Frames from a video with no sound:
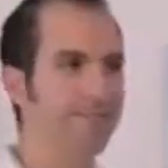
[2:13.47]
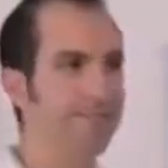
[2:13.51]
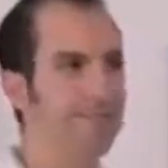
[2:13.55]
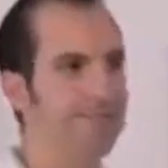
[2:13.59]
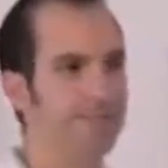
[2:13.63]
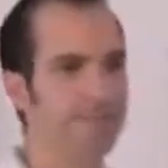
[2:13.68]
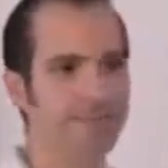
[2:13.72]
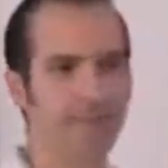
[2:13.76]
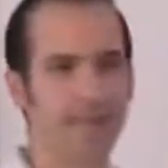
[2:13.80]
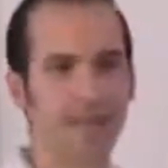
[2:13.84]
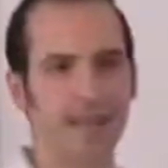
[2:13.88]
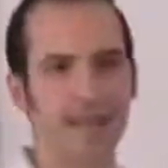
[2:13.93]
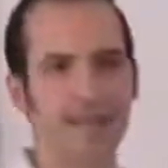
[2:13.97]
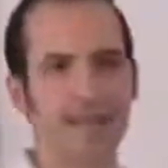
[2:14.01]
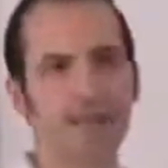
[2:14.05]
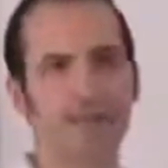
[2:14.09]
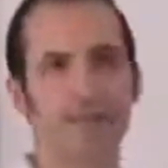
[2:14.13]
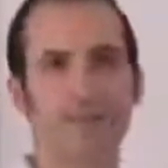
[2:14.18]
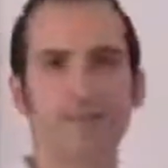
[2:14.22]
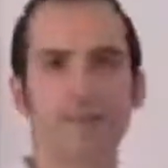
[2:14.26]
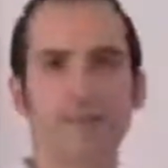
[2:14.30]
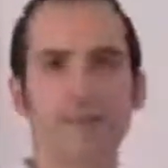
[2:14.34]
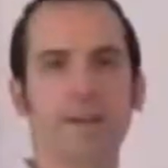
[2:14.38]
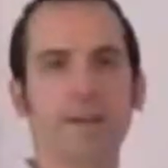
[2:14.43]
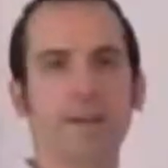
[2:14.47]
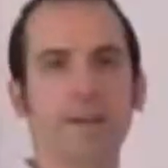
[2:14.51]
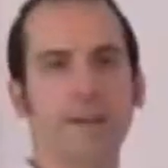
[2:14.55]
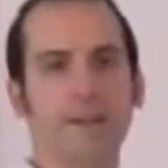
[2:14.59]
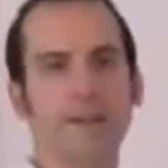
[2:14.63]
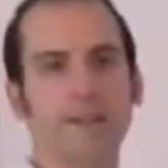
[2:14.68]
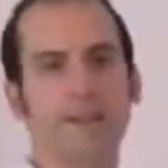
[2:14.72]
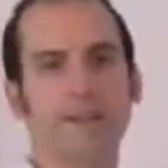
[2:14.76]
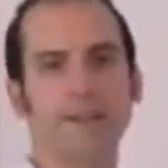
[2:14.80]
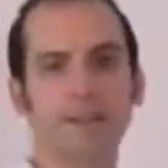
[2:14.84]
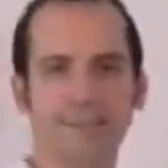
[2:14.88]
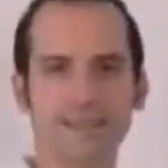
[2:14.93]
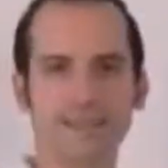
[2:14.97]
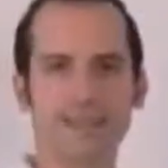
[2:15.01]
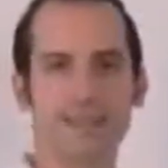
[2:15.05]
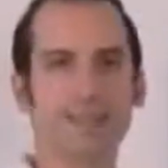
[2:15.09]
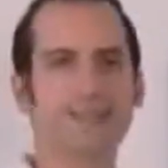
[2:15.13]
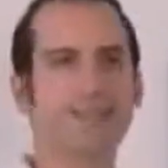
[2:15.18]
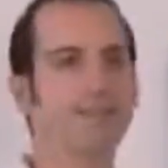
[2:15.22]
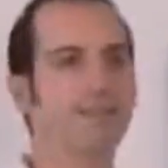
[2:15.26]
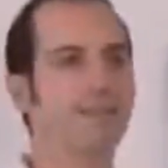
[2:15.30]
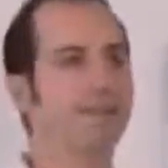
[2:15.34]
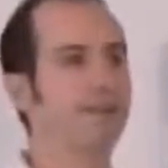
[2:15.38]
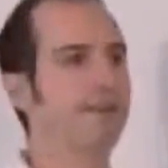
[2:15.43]
discount, these
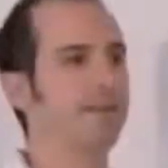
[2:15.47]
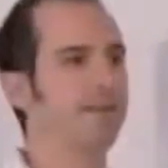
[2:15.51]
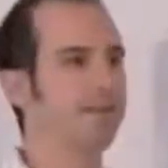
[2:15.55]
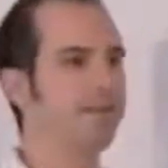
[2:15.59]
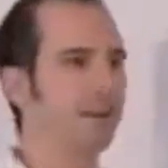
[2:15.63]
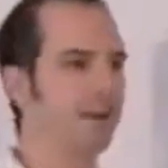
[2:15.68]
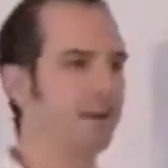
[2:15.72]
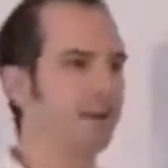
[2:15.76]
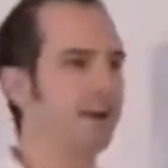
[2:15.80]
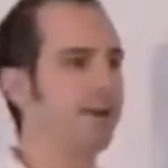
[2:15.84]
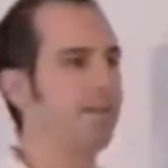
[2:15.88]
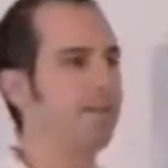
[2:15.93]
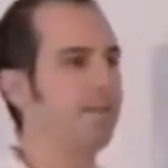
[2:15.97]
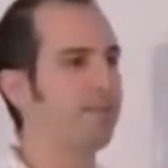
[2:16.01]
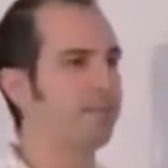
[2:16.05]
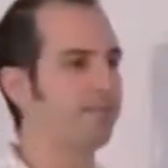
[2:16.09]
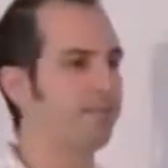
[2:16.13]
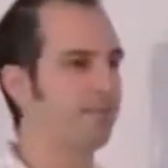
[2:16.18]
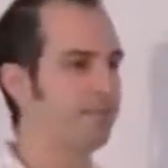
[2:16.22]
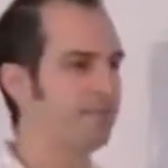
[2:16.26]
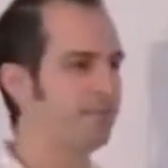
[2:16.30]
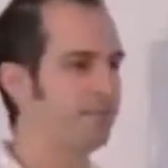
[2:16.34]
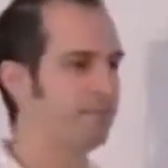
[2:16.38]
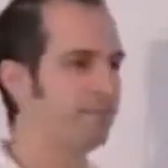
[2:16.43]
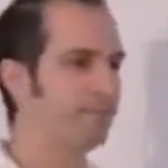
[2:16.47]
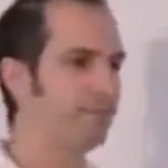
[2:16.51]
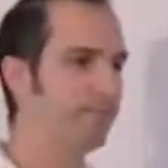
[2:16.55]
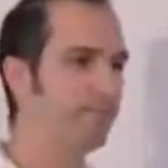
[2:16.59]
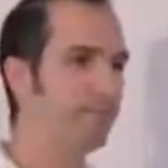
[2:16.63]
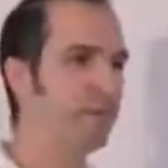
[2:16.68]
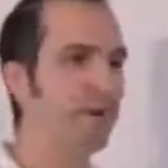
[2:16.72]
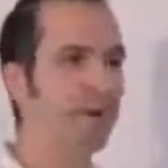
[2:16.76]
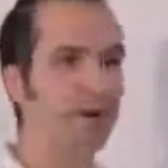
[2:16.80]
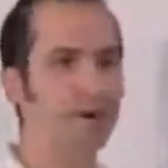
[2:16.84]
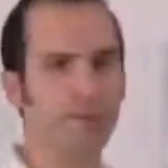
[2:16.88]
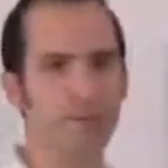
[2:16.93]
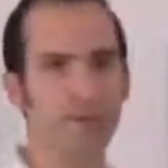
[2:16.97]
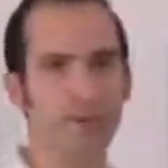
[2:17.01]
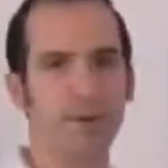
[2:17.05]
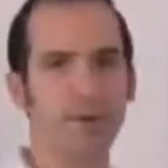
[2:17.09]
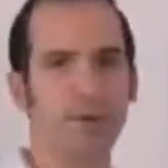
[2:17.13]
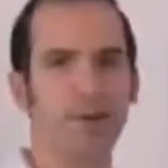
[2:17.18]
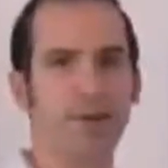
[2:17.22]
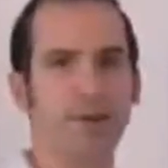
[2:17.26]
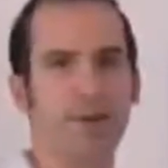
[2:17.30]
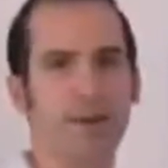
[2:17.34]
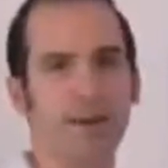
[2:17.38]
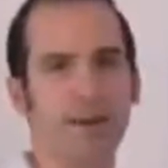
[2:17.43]
things are become more and
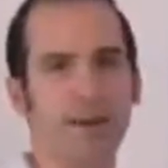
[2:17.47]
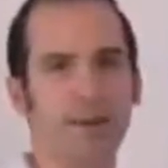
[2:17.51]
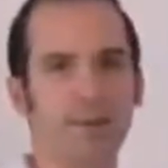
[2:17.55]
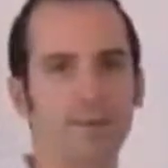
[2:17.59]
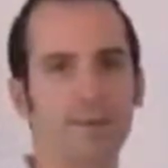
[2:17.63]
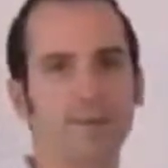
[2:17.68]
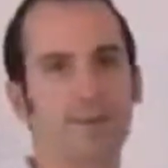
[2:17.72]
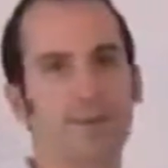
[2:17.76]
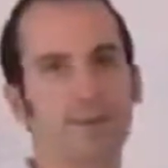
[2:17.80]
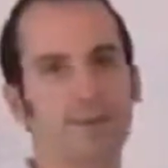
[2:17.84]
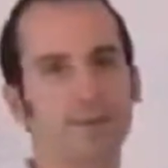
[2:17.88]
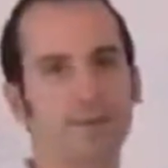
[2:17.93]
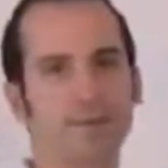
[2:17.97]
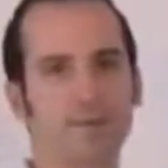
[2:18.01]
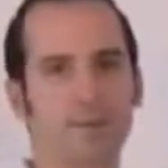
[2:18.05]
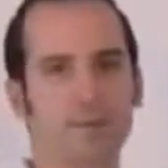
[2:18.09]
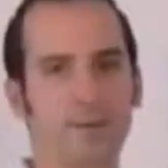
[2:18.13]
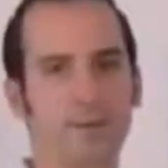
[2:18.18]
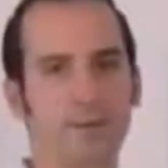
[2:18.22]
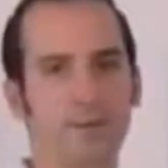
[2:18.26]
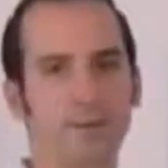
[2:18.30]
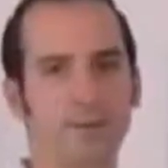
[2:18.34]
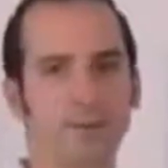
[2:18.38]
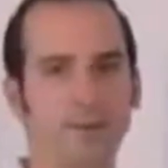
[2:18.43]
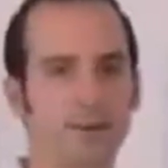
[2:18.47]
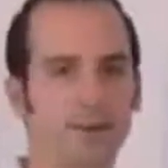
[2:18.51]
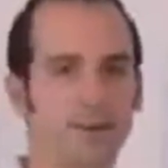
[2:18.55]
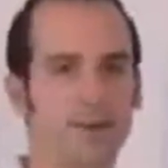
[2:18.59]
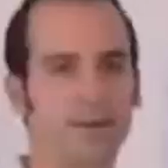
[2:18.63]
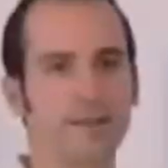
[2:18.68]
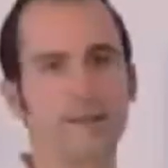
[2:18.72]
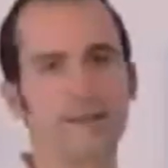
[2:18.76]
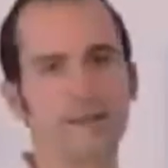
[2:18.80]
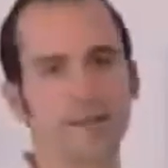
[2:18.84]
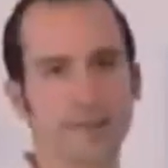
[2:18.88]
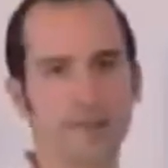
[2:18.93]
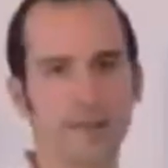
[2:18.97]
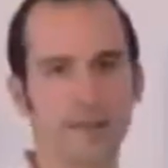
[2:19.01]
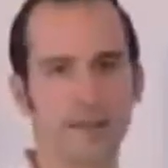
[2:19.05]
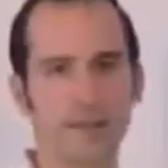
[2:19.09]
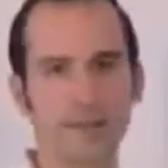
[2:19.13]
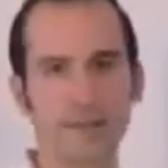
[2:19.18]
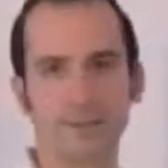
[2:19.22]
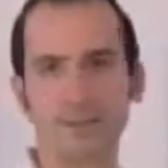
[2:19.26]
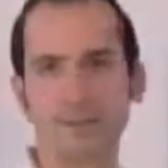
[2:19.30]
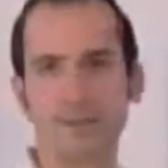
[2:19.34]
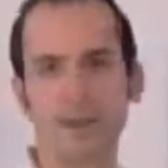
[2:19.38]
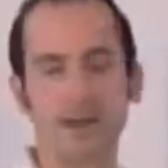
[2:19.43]
more prone for
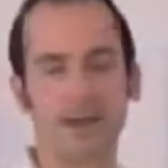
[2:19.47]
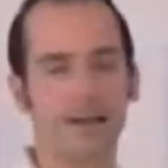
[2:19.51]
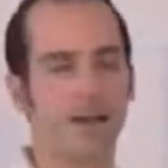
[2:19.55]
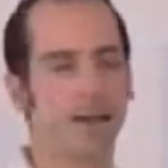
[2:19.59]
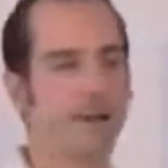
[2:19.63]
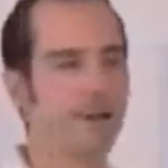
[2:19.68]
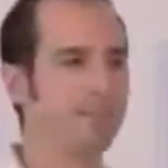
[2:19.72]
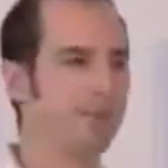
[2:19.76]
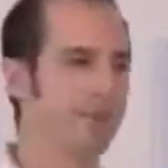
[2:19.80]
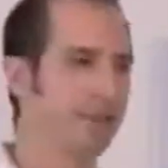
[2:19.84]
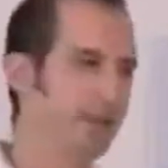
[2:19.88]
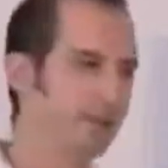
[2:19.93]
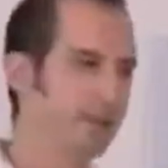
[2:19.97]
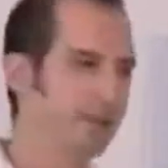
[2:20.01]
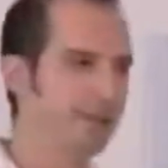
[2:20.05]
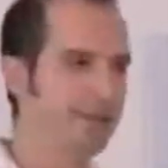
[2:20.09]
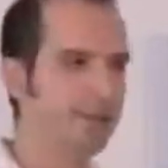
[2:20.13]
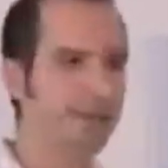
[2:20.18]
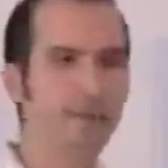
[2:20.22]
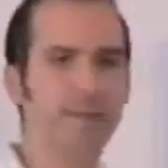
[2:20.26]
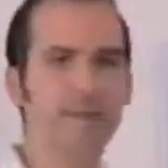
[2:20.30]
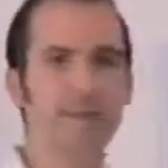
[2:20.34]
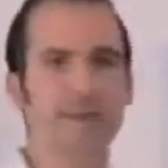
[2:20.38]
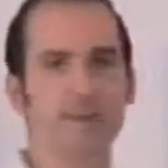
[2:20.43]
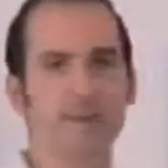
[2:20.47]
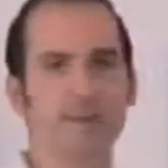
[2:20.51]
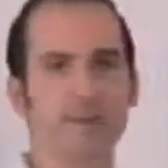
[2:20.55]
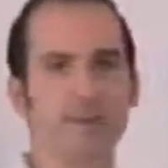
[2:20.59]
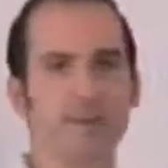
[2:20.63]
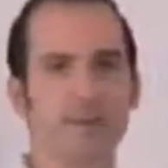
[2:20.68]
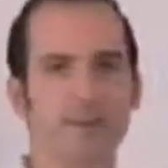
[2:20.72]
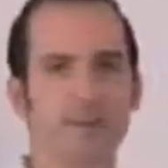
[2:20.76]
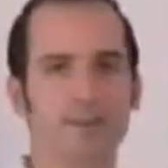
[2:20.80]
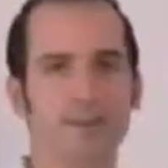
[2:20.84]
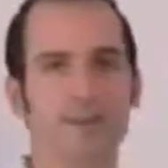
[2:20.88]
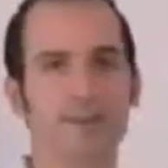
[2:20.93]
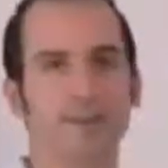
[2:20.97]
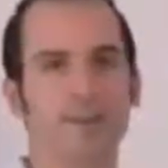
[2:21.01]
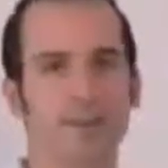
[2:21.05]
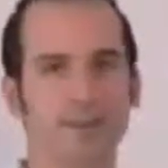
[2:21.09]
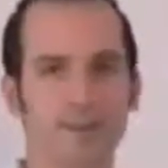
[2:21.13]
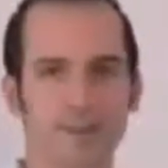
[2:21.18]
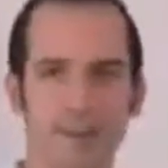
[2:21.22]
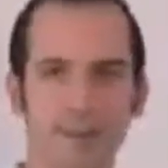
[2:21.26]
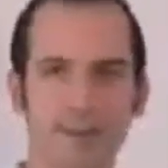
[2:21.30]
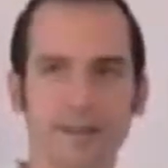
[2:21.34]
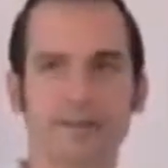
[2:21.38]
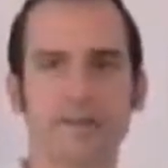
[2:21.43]
delivery. It used to be that those
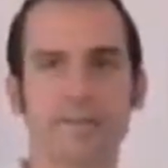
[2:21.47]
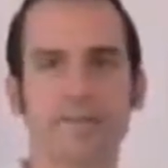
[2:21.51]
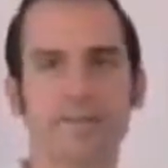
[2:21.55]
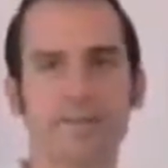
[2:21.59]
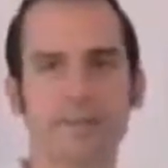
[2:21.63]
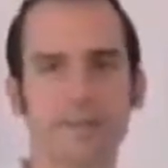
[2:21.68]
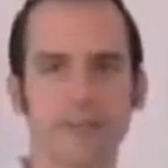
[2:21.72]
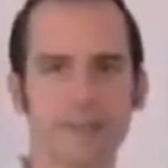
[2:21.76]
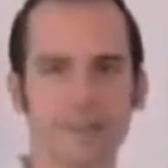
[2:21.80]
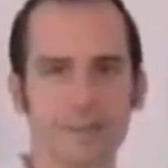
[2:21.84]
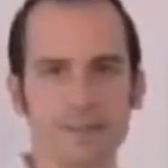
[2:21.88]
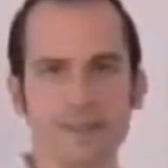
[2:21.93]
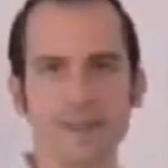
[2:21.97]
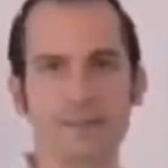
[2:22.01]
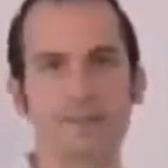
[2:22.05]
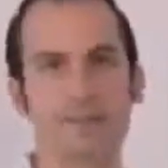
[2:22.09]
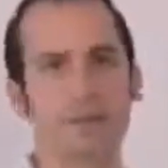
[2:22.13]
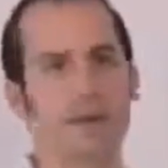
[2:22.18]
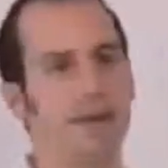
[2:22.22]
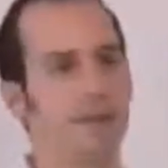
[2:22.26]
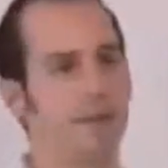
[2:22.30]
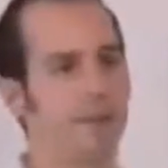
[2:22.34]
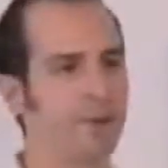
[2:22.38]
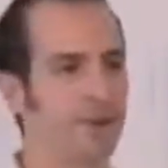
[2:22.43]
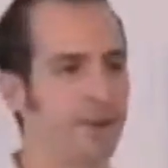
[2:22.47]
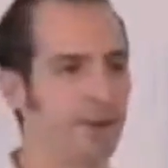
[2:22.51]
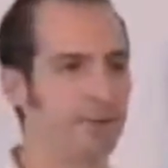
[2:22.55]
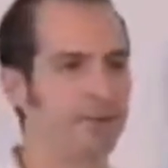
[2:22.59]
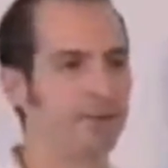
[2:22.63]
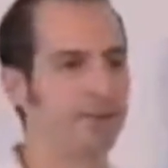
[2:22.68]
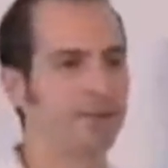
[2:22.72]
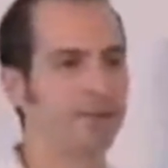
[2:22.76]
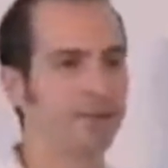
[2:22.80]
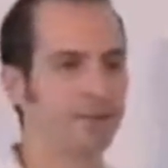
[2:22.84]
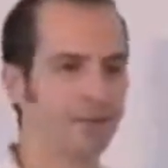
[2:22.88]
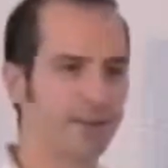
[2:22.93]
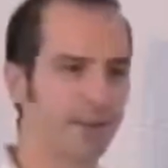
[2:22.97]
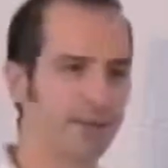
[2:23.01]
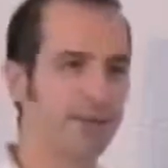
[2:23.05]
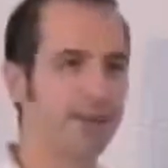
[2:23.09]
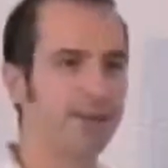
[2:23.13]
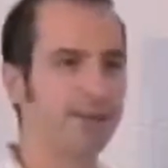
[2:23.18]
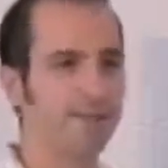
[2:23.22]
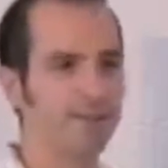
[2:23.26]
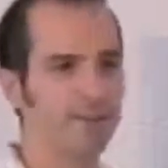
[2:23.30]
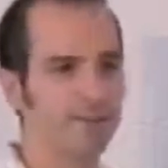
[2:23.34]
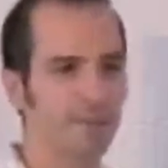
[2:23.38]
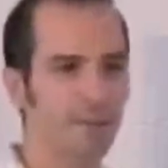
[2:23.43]
were kind of spam words,
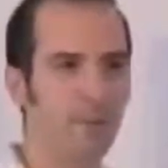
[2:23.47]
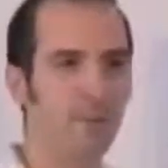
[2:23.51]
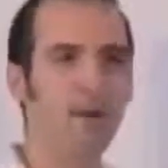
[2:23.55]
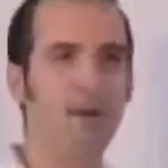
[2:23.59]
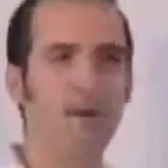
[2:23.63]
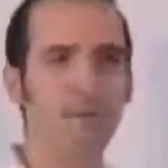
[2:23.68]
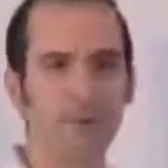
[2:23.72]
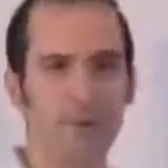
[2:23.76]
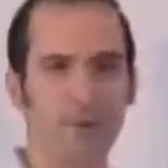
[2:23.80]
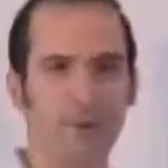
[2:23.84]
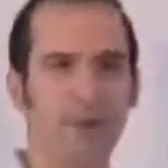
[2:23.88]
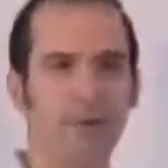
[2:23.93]
and more